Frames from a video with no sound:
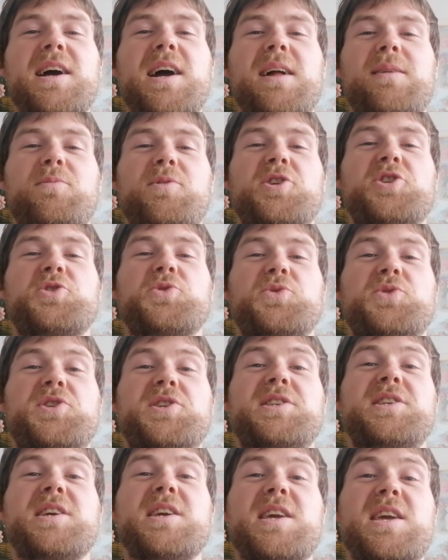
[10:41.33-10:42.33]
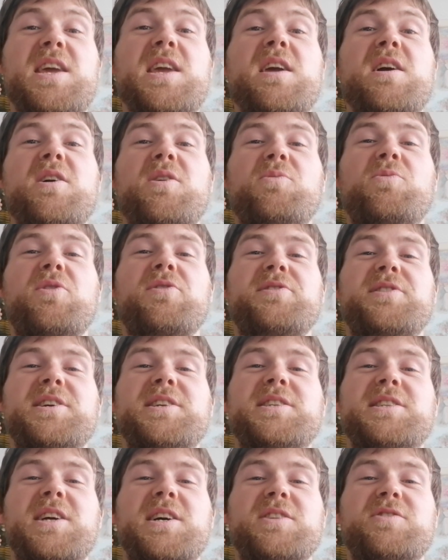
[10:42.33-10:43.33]
and we shall see what
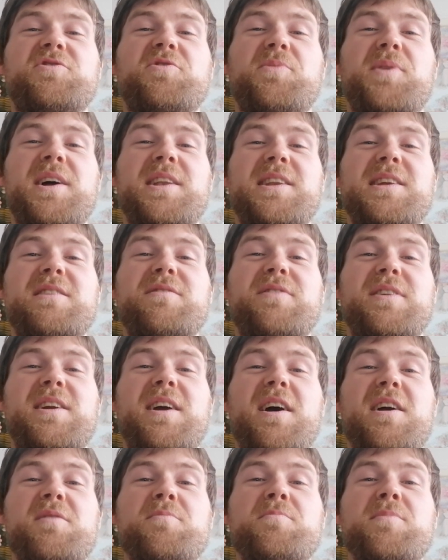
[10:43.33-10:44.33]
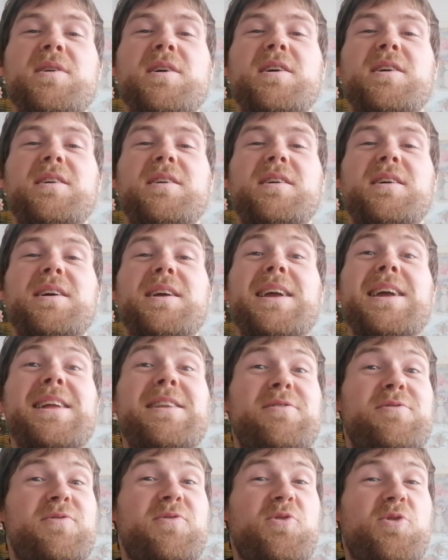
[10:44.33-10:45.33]
this does for my lever game
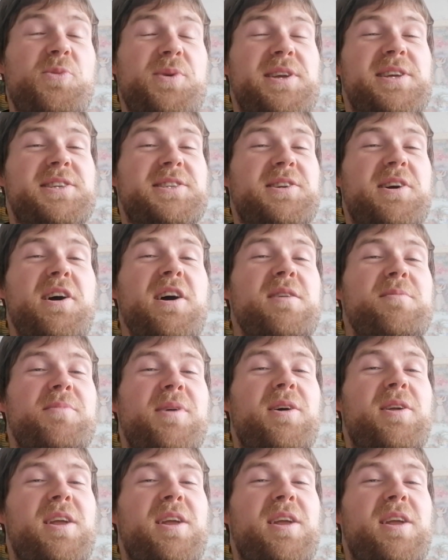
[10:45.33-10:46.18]
in 4 weeks' time.